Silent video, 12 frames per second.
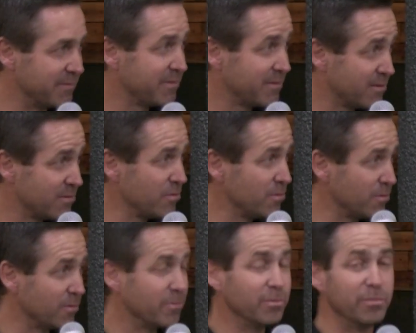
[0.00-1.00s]

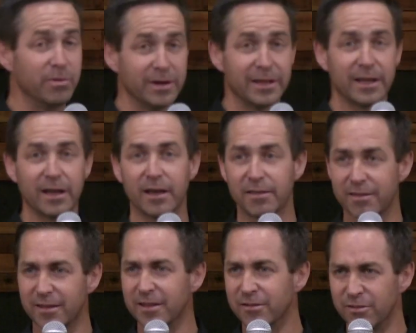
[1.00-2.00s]
through bringing
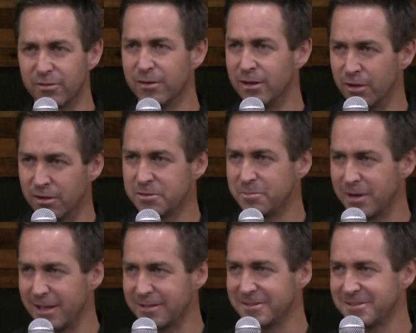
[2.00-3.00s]
us into a large
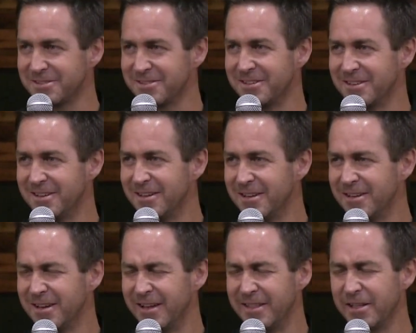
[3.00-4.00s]
place.
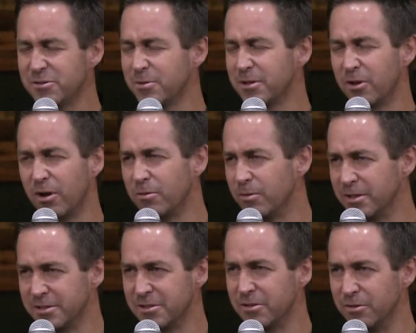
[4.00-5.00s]
And that's what God
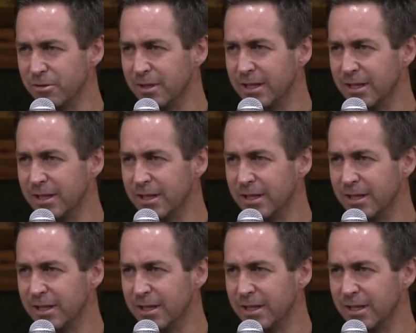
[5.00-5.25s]
wants to do.